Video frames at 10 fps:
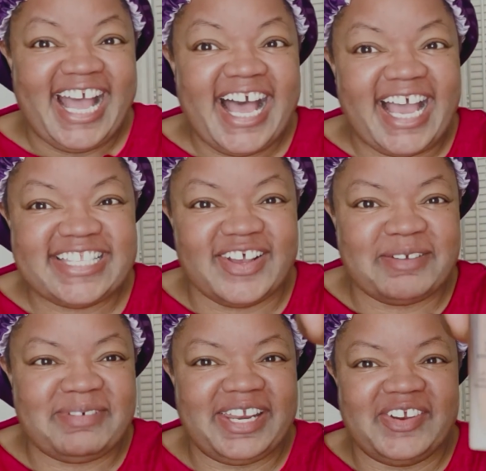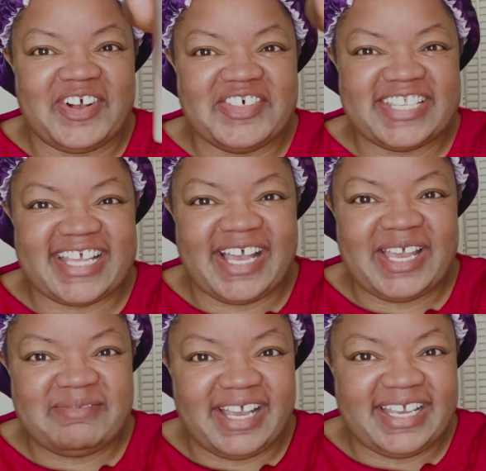I talk about it all the
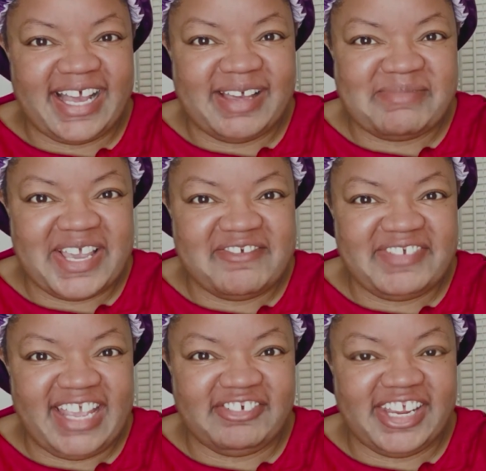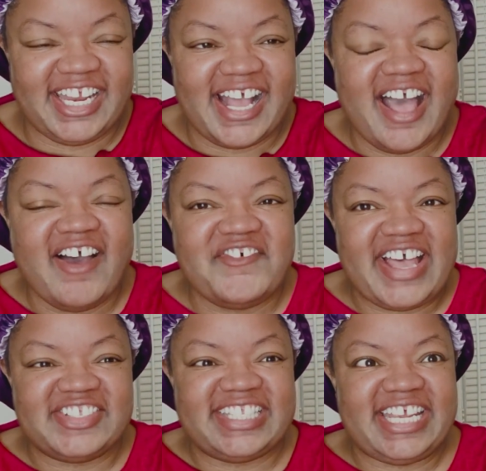time. I got my favorite
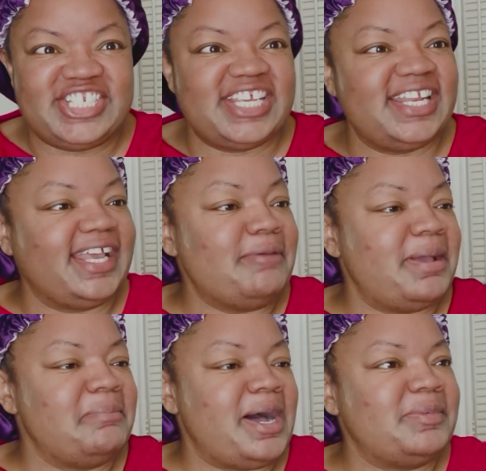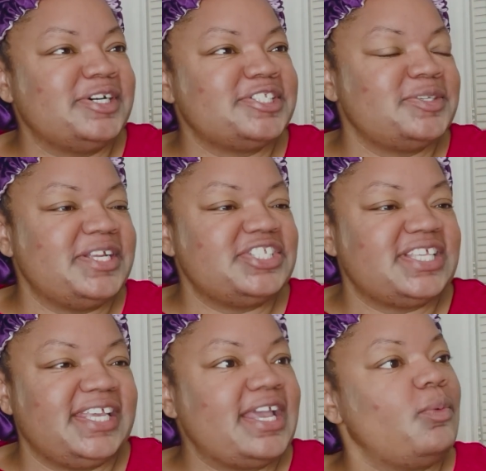foundation. I got my mom hooked to it. She's
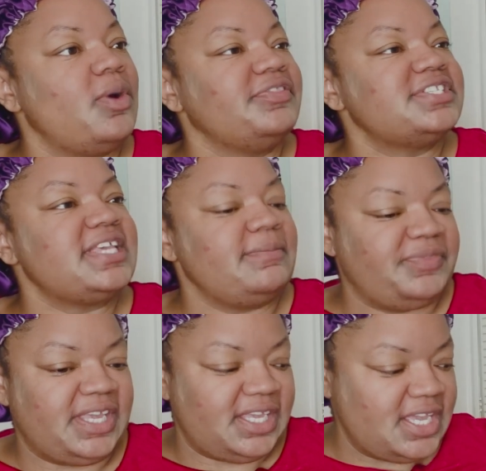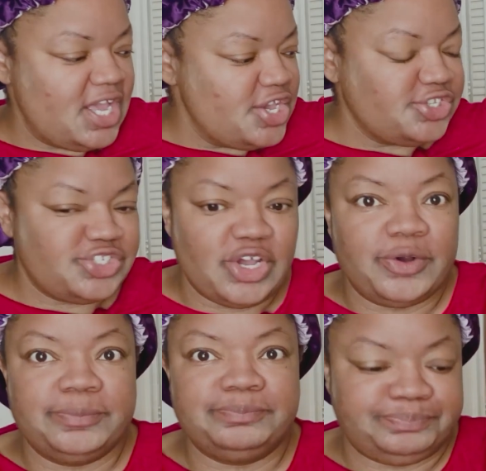gonna get one, the same thing.
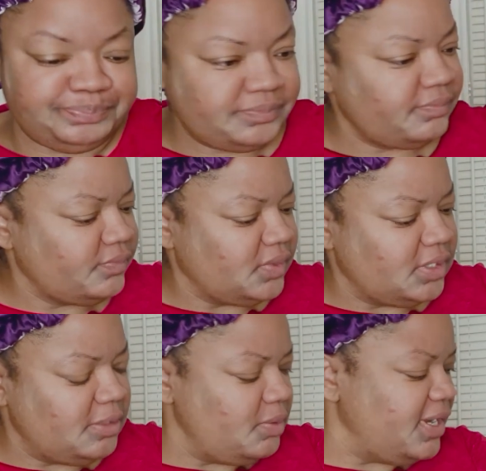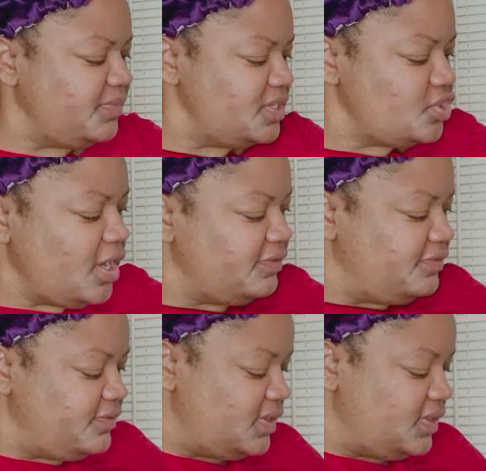So let me wipe this off.